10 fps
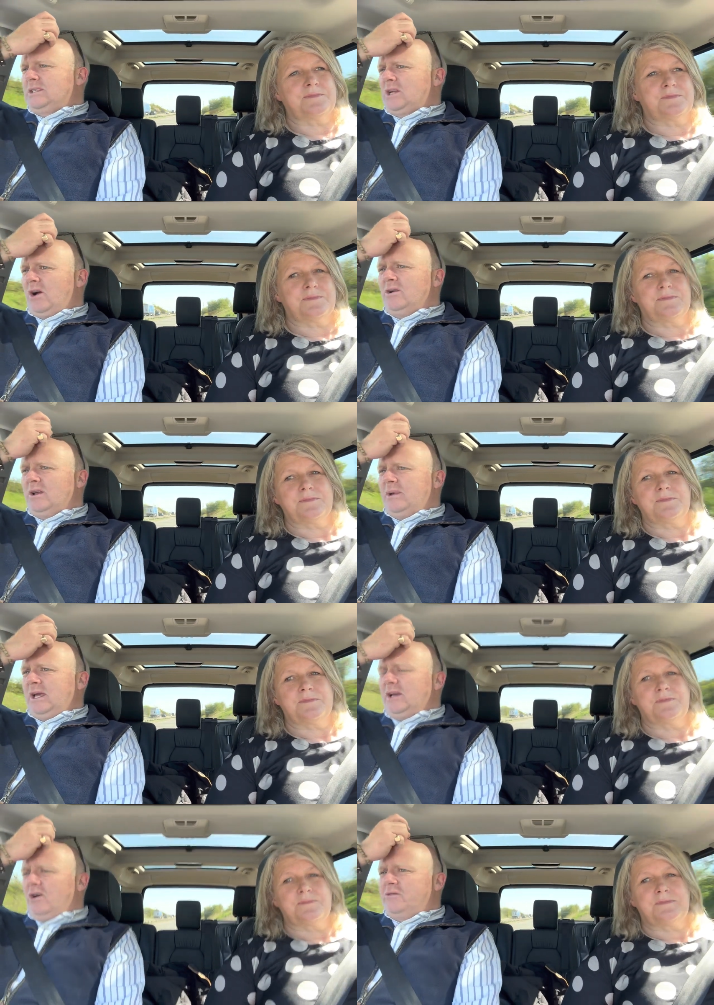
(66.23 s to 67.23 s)
Speaker 1: currently
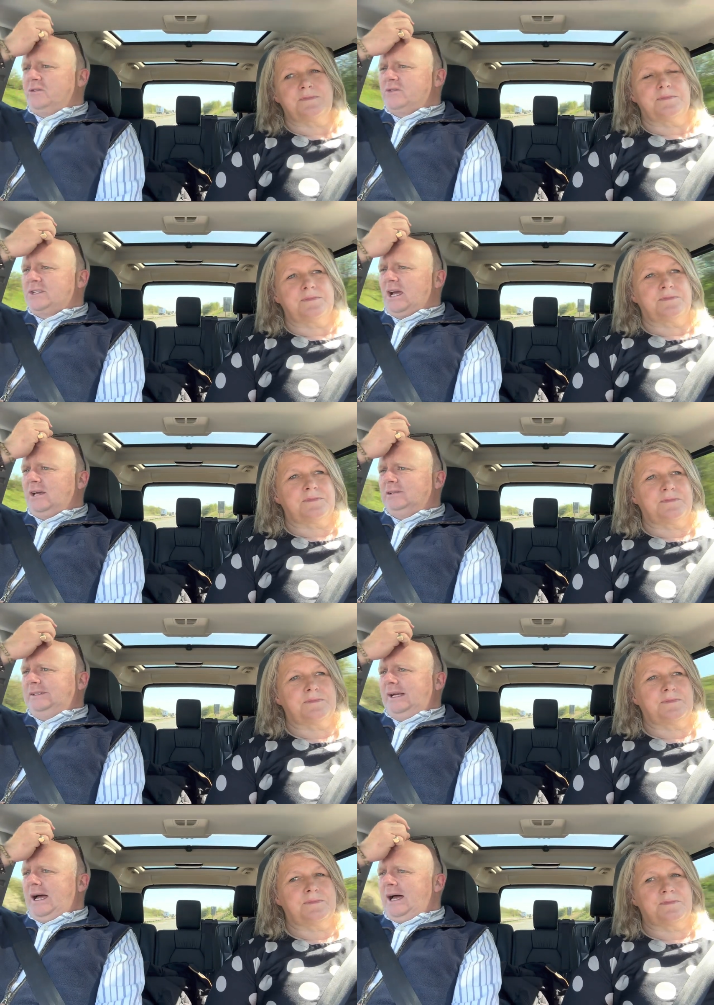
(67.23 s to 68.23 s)
being offered for sale.
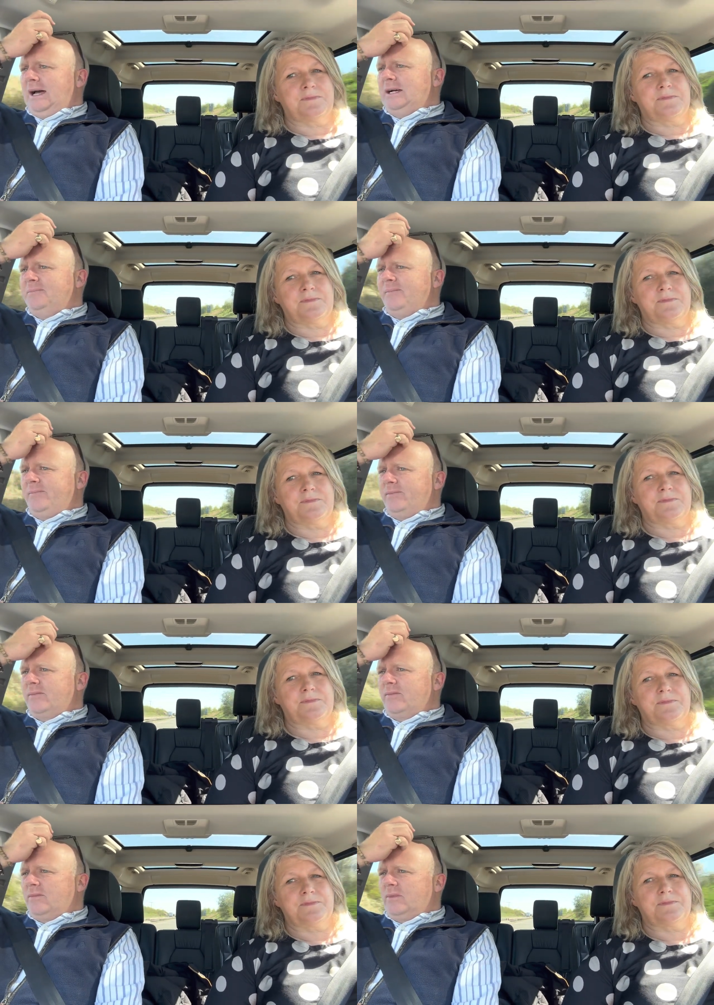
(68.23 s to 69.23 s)

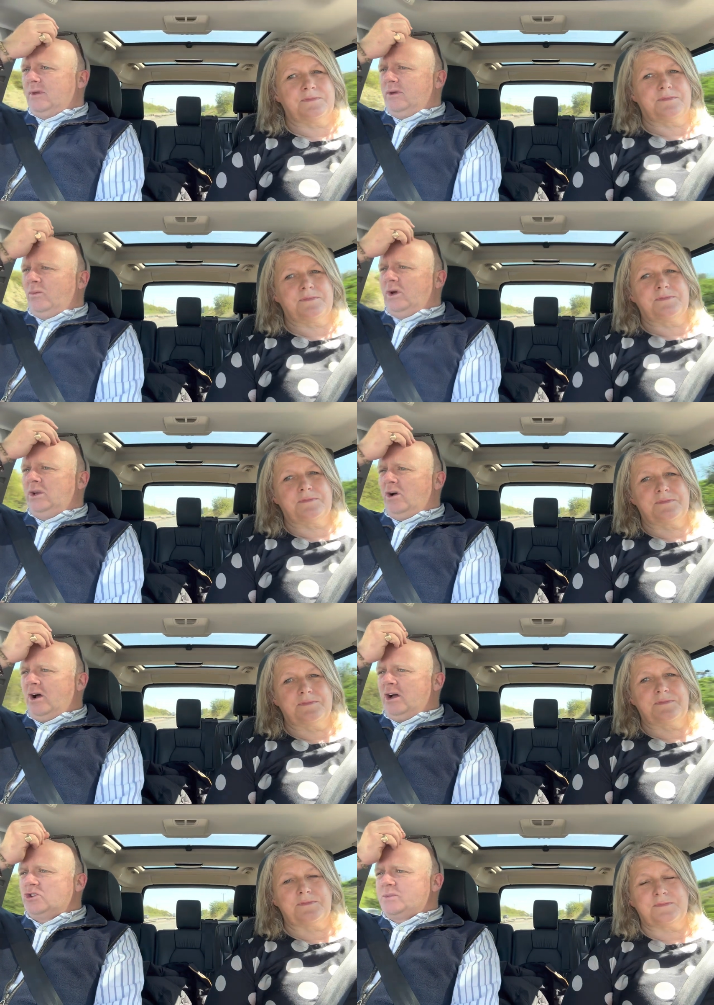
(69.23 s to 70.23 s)
Um, we're
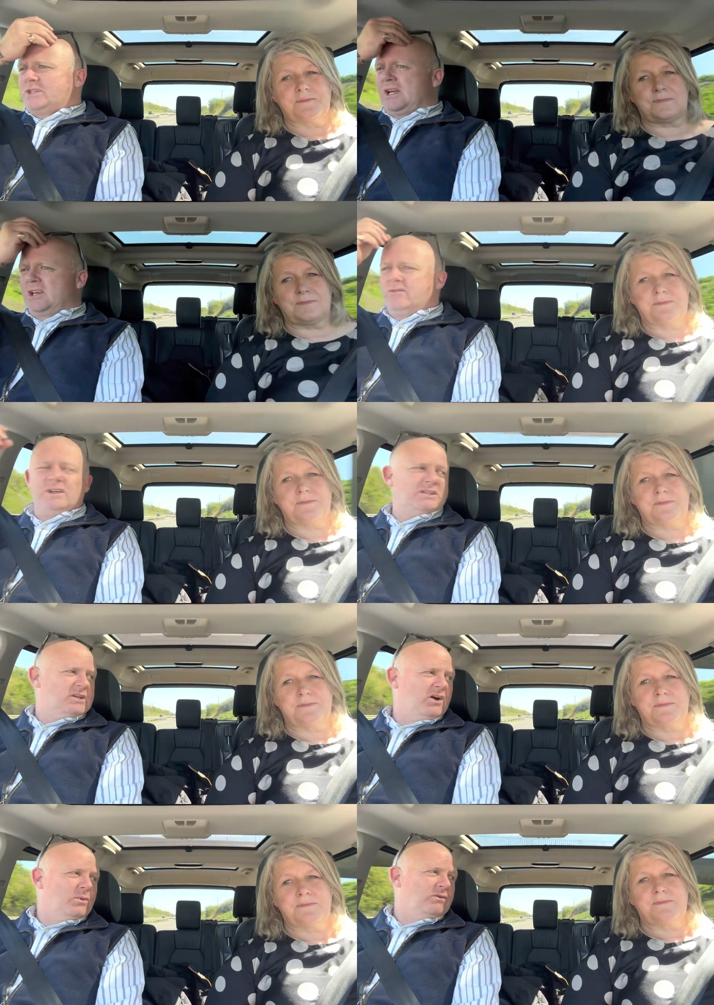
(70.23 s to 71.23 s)
not 100% convinced,
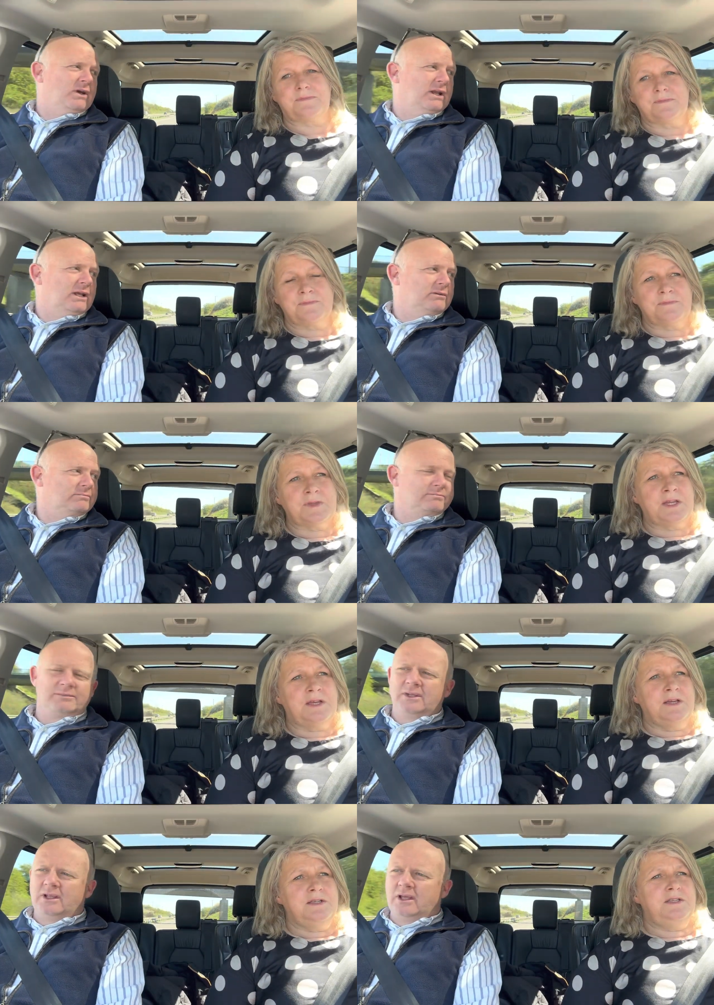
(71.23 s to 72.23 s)
are we really?
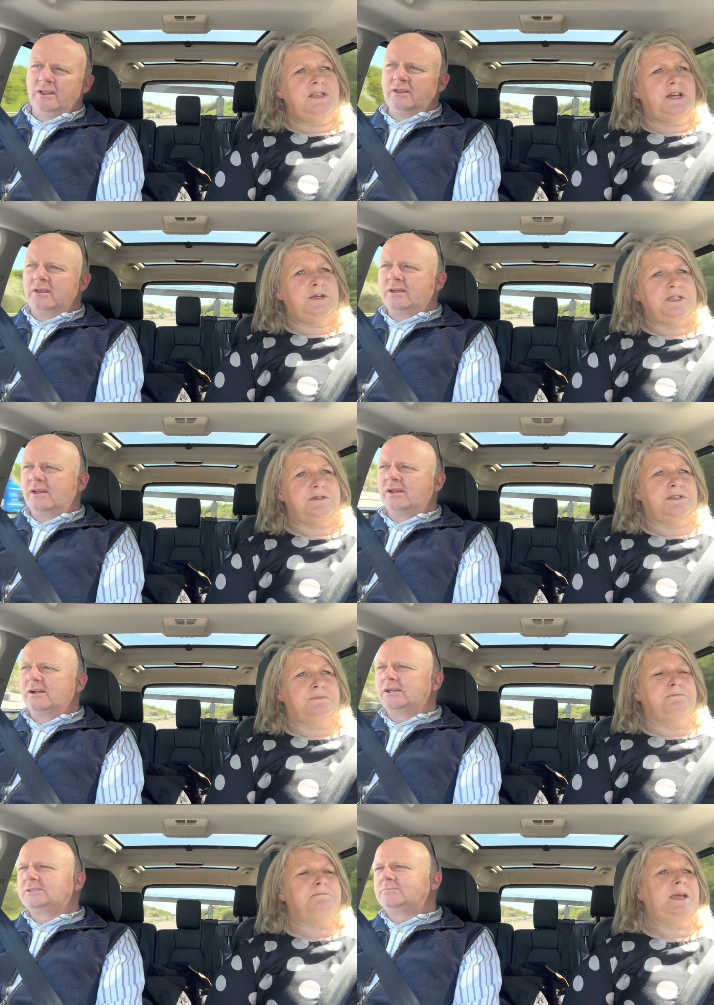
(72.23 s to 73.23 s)
Speaker 2: No, it's
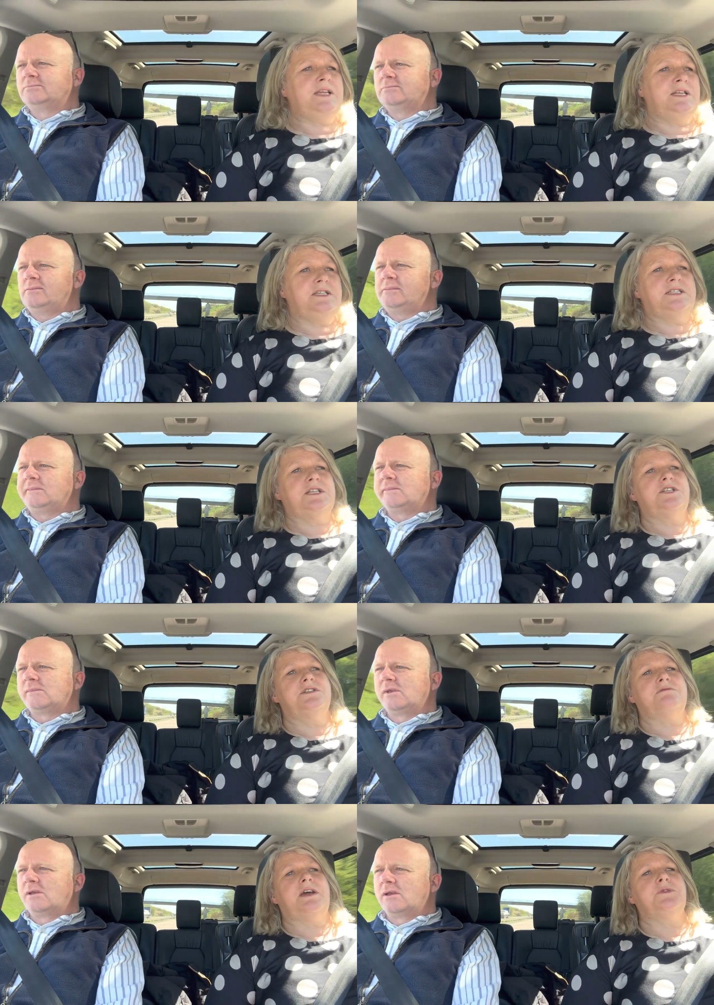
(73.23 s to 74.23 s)
mainly
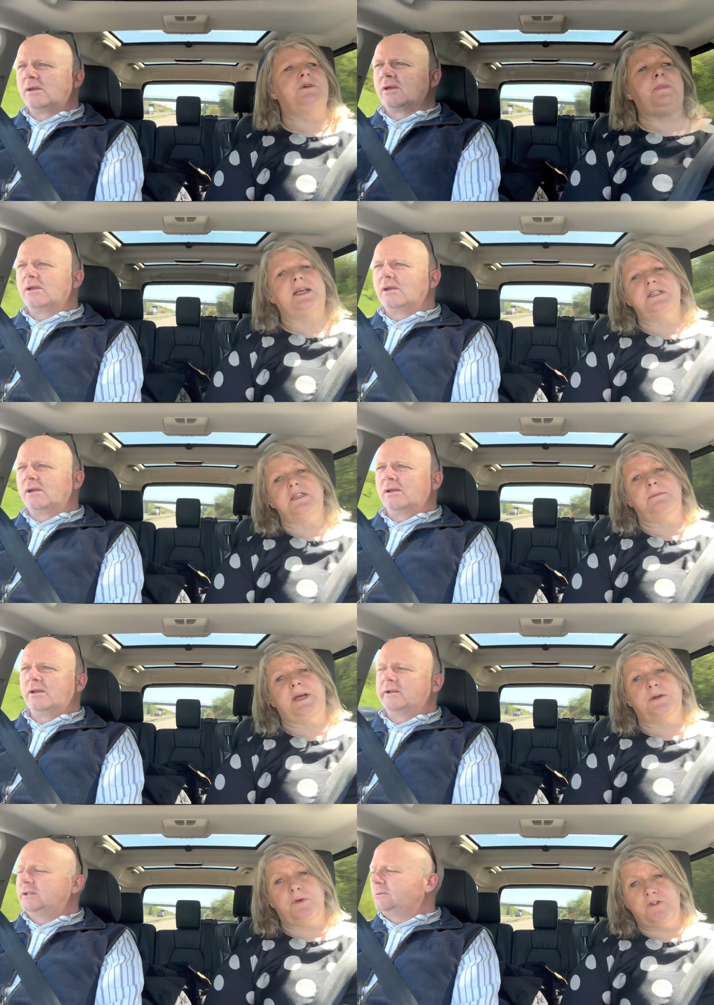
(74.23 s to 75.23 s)
centred around the bed at the
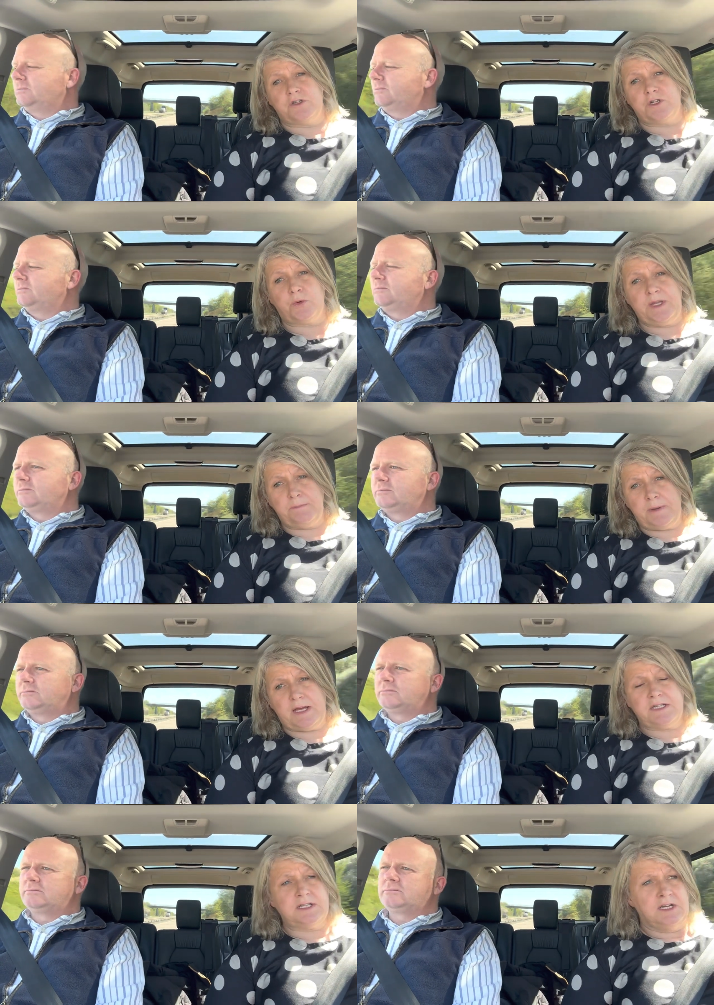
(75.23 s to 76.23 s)
back. We've got a queen
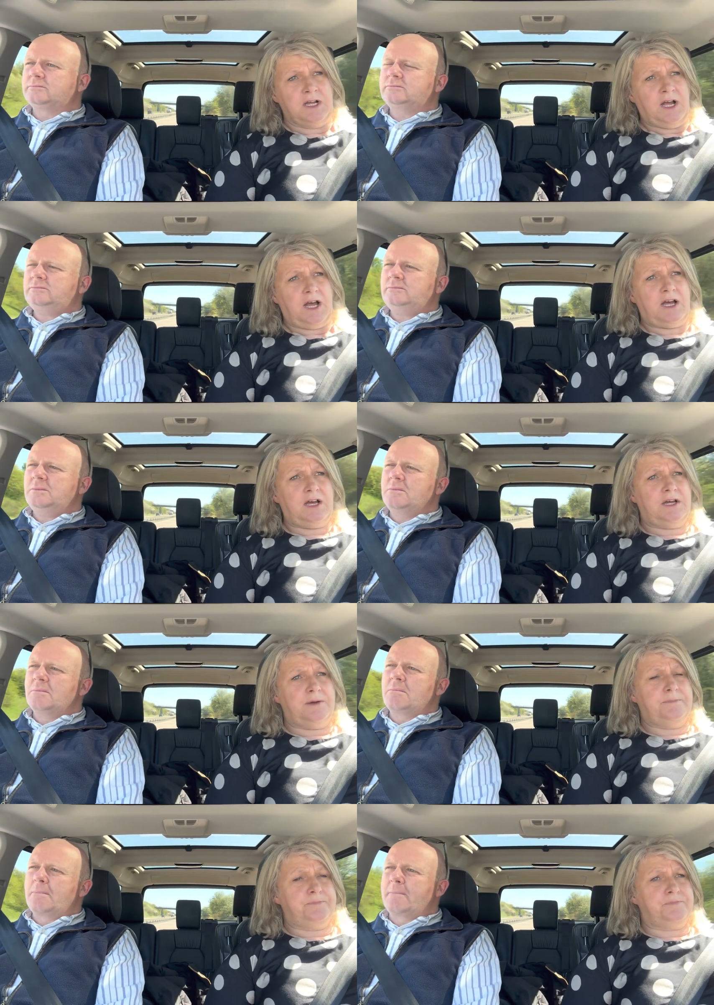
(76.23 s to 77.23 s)
bed.
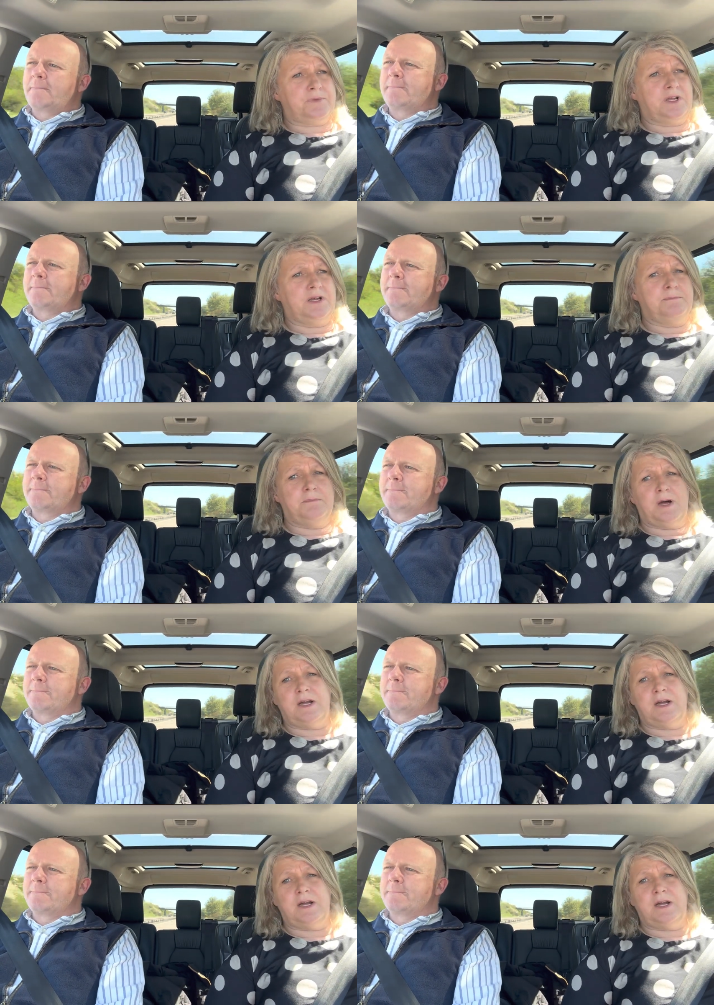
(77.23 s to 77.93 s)
Um, and my,